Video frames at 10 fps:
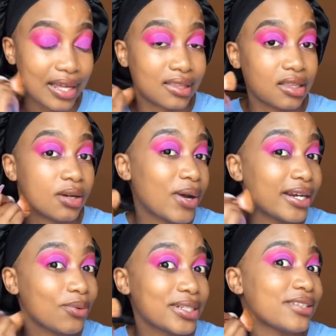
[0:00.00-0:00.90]
like that
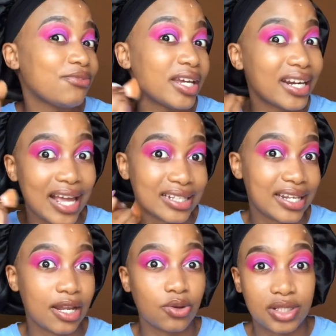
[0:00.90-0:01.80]
one was very light,
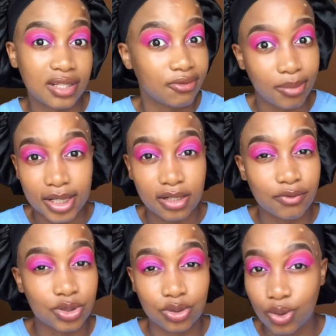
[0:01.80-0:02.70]
and I could see for
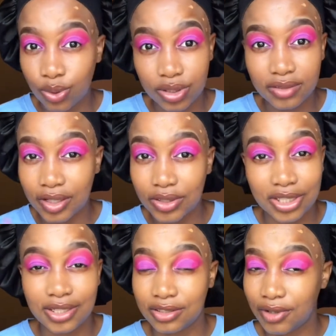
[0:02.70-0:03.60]
myself to know this
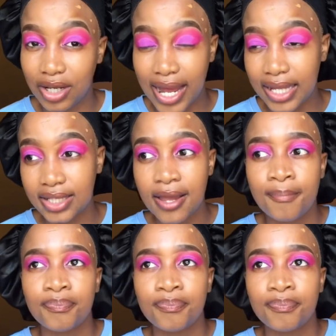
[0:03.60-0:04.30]
foundation is very light.